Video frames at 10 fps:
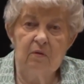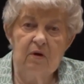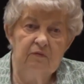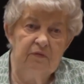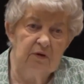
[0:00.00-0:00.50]
You could
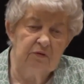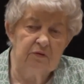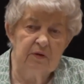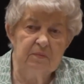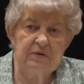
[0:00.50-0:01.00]
go on
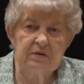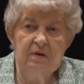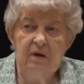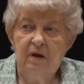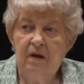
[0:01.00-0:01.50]
field
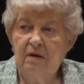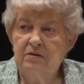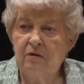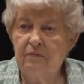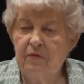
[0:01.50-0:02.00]
trips and
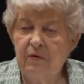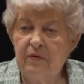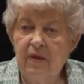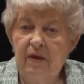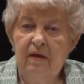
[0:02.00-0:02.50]
so
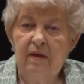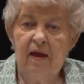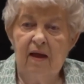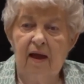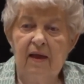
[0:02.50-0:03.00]
forth.
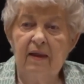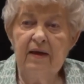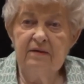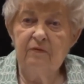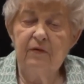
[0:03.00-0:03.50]
I
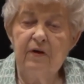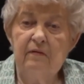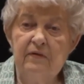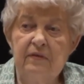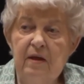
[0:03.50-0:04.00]
liked it
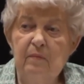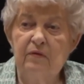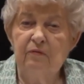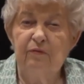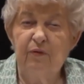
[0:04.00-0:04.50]
for
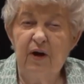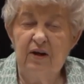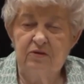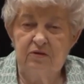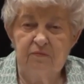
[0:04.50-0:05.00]
everything but
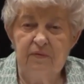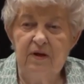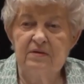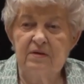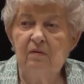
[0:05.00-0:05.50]
French.
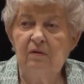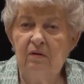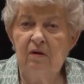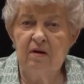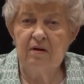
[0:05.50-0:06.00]
It's a
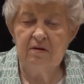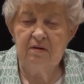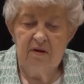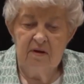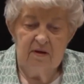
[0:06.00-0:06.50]
little
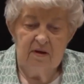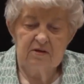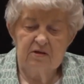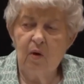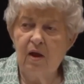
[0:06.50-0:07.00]
hard to
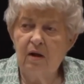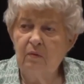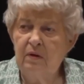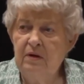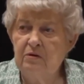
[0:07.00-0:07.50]

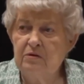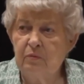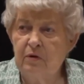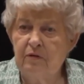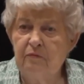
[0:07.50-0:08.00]
swallow a
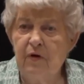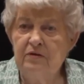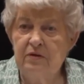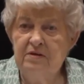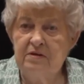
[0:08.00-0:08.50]
year's worth of
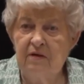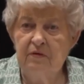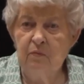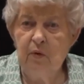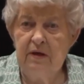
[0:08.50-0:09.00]
French in
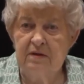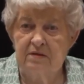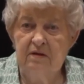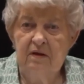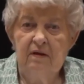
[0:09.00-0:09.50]
seven
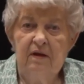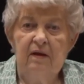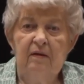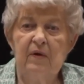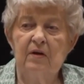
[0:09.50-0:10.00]
weeks
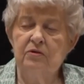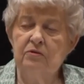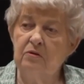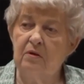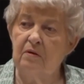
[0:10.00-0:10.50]

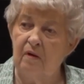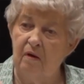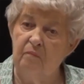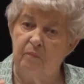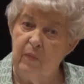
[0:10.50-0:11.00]
because you took
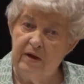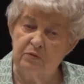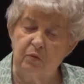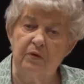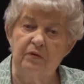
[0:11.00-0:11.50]
a
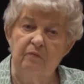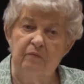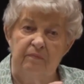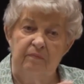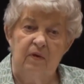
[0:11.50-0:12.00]
week's worth
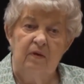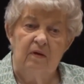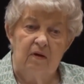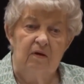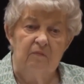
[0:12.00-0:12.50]
of,
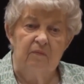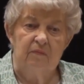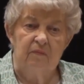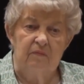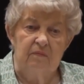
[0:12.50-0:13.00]

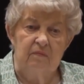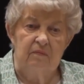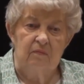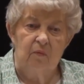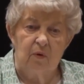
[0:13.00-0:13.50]
of
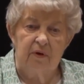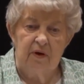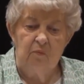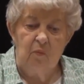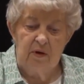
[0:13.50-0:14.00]

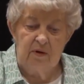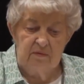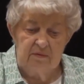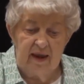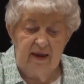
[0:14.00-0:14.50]
work in
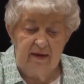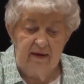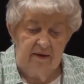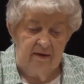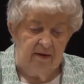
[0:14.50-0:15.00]
one
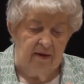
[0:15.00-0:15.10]
day.